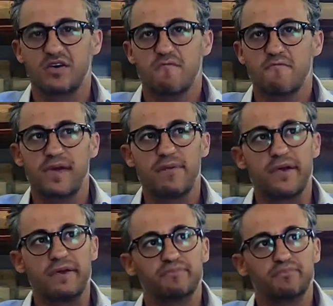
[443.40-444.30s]

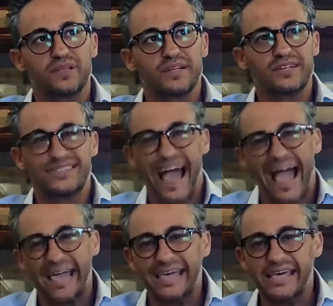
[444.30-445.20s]
maybe
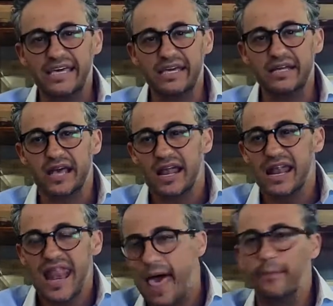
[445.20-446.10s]
tangy
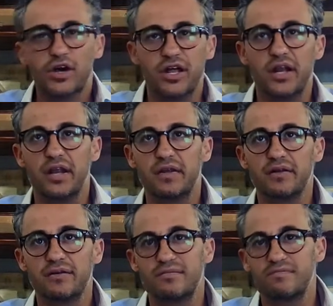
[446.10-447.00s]
lemon
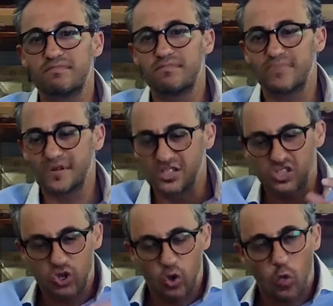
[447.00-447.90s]
and
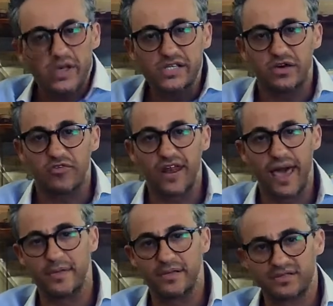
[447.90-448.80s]
squeeze of
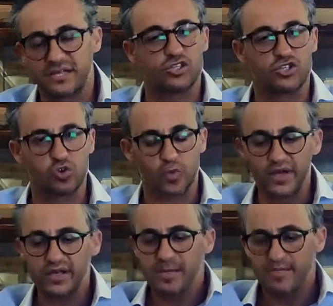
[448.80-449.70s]
lemon touch to
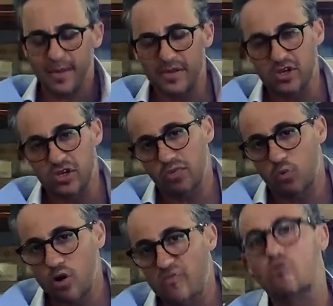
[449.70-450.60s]
it. Maybe it's got
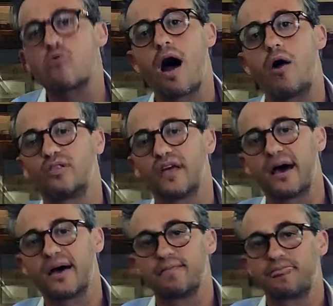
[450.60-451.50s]
more of a
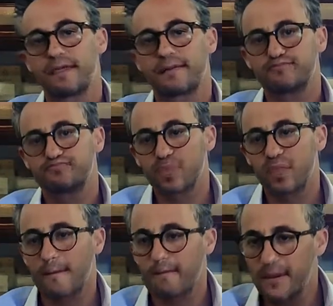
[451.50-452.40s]
rounder
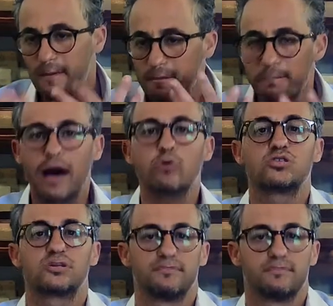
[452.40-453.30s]

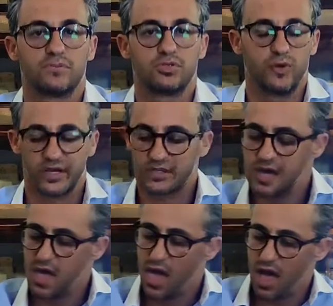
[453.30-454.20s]
mouth to it.
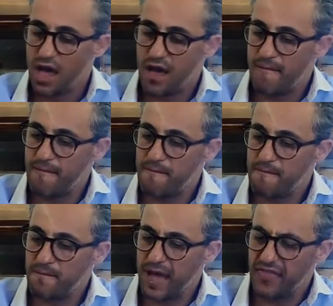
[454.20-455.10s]

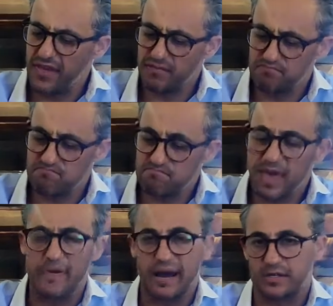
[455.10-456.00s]
I think
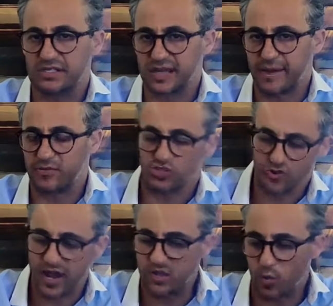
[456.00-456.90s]
maybe now it's time to
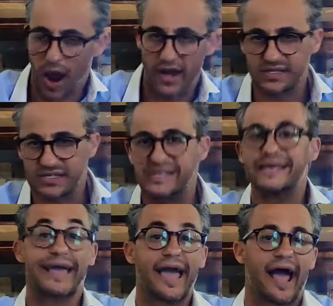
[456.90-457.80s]
try the wine and
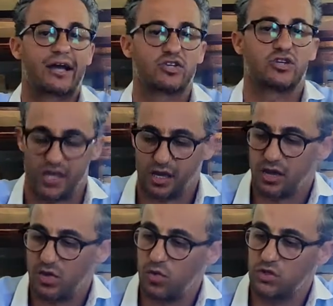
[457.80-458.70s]
see actually
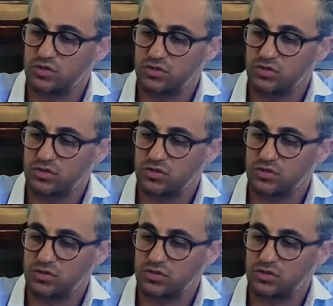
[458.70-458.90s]
what